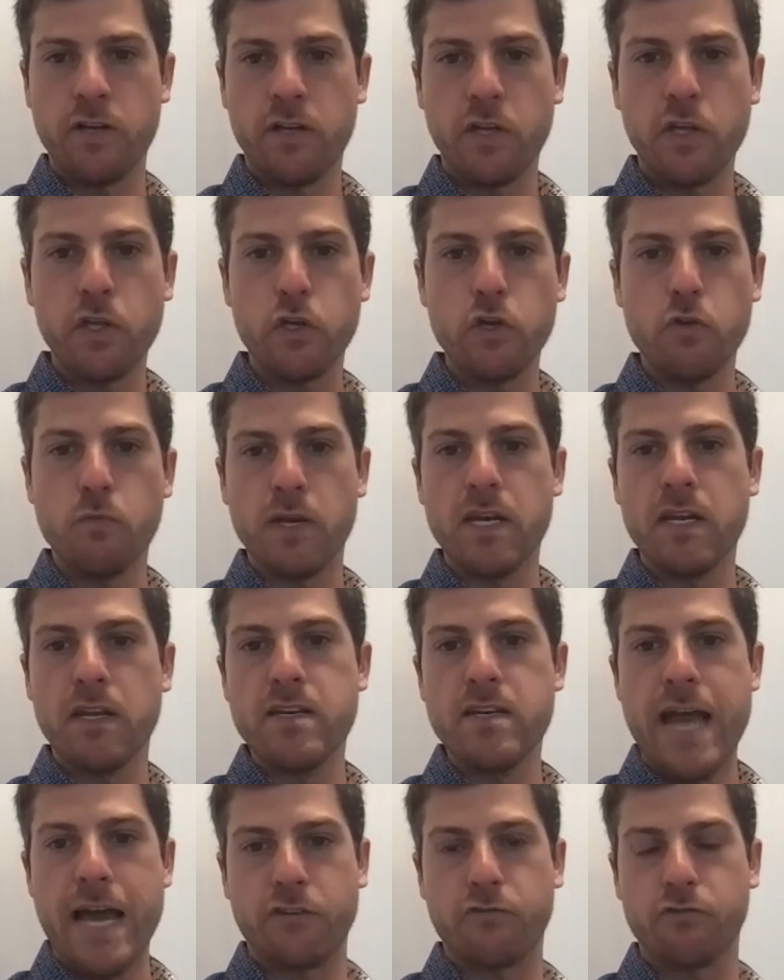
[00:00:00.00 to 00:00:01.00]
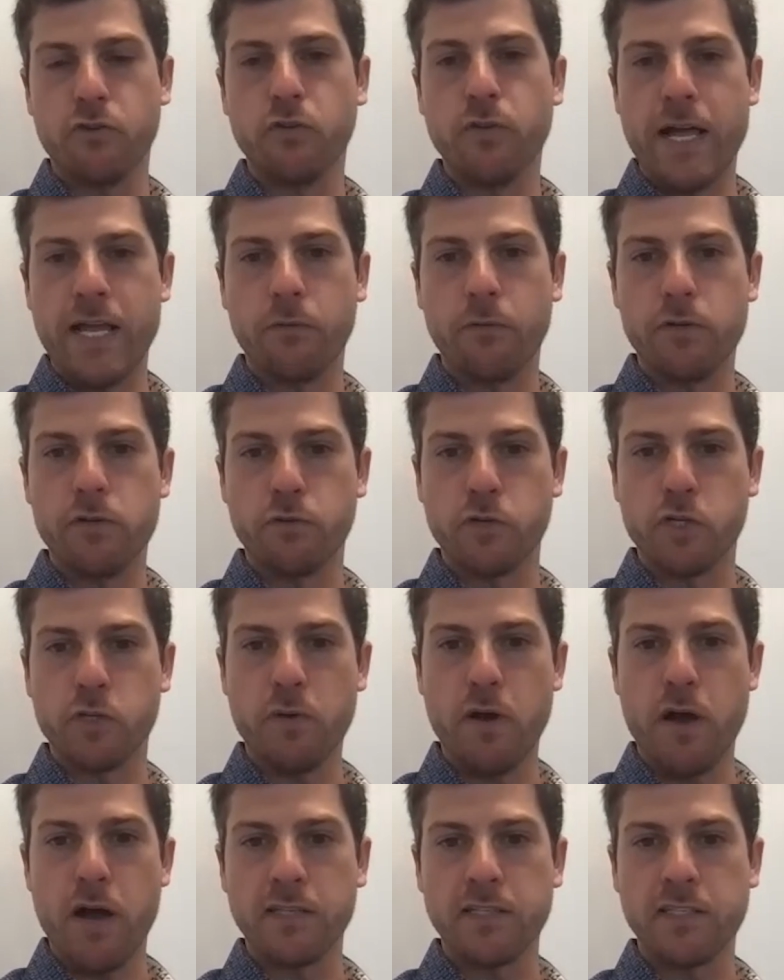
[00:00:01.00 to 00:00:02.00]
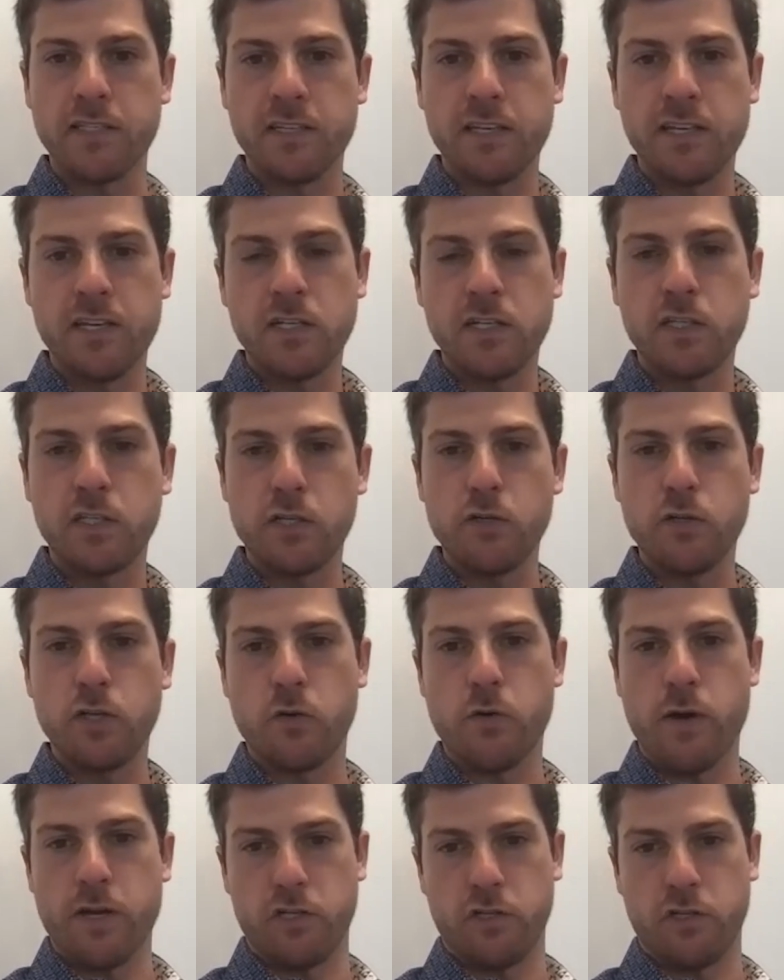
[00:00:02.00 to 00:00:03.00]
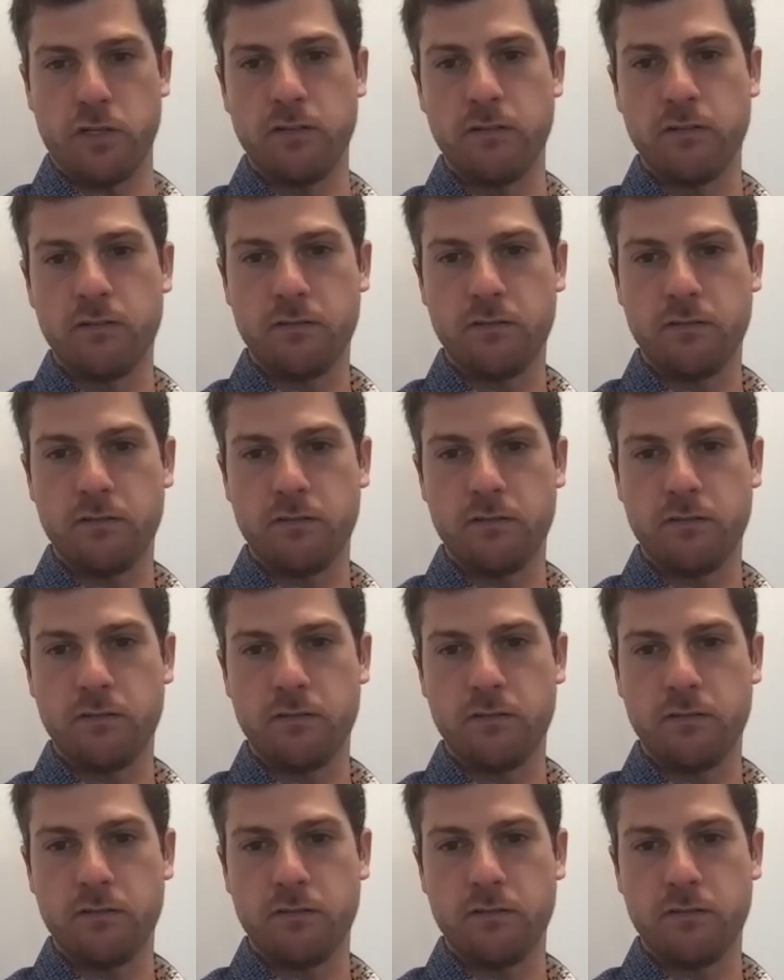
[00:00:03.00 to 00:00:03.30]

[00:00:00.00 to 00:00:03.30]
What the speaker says: human natural language response to the question.